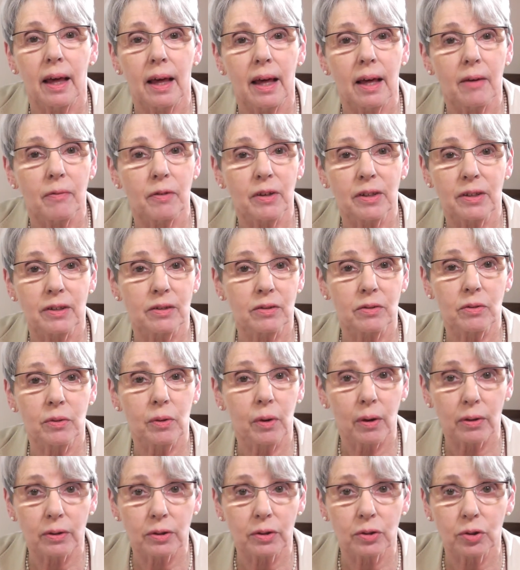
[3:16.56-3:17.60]
If it is
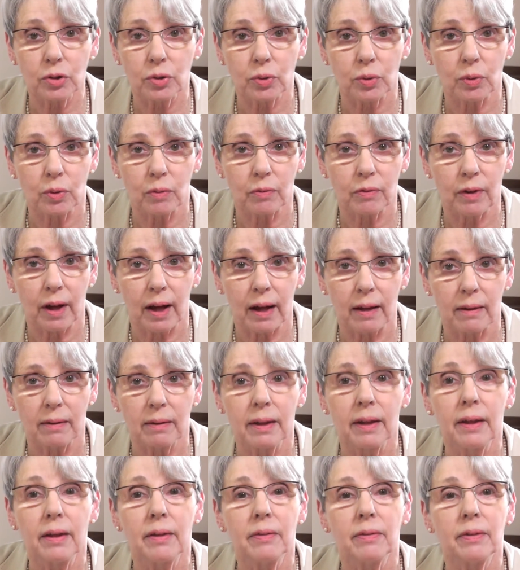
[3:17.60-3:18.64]
not a short vowel,
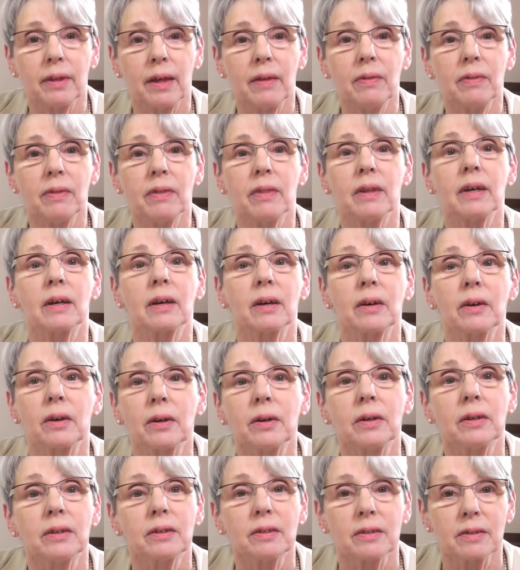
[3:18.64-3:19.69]
then the K
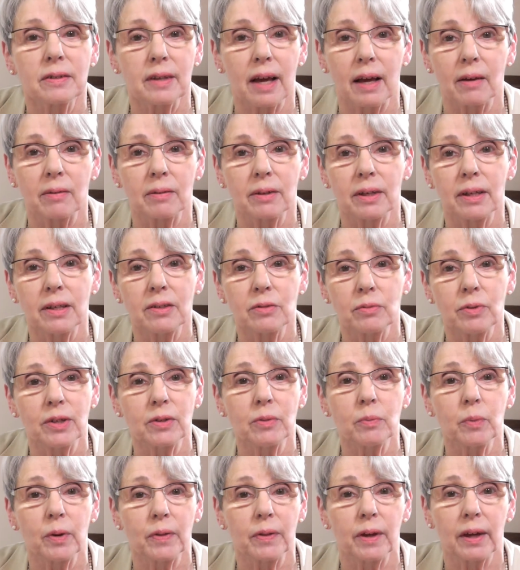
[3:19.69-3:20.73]
sound is
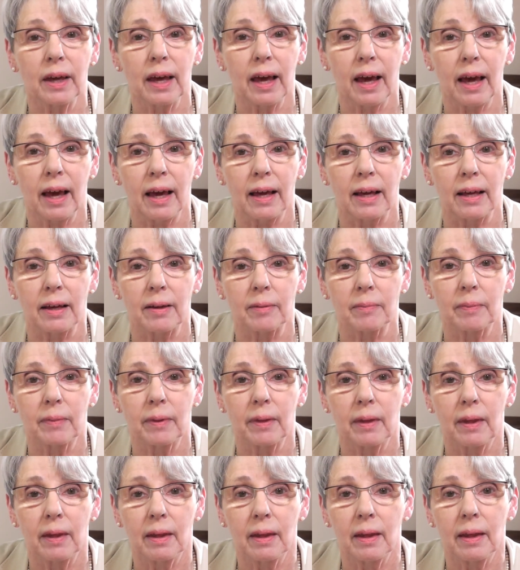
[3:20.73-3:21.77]
written with a K,
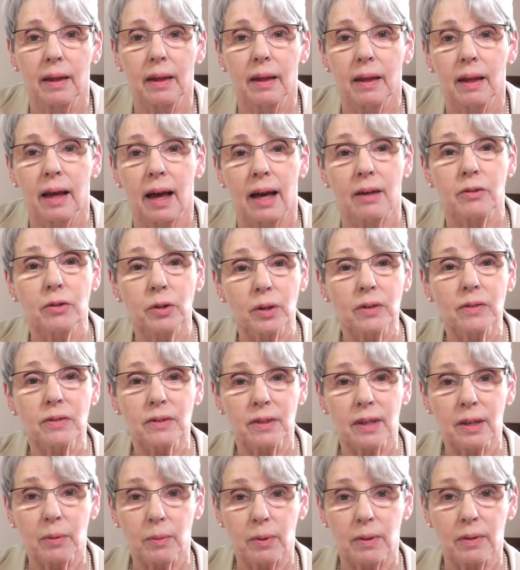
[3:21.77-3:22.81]
as you can
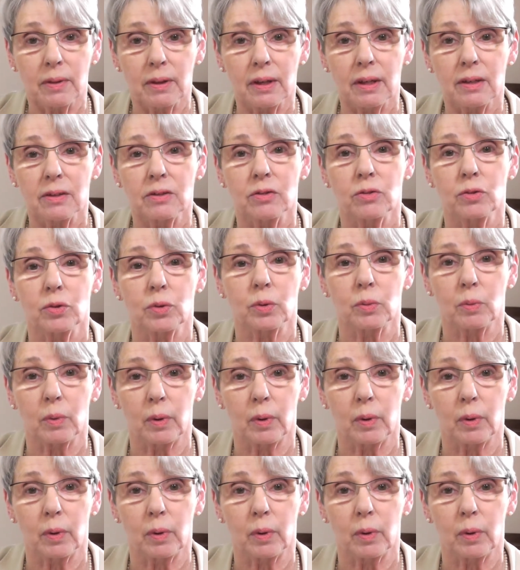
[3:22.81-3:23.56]
see with these short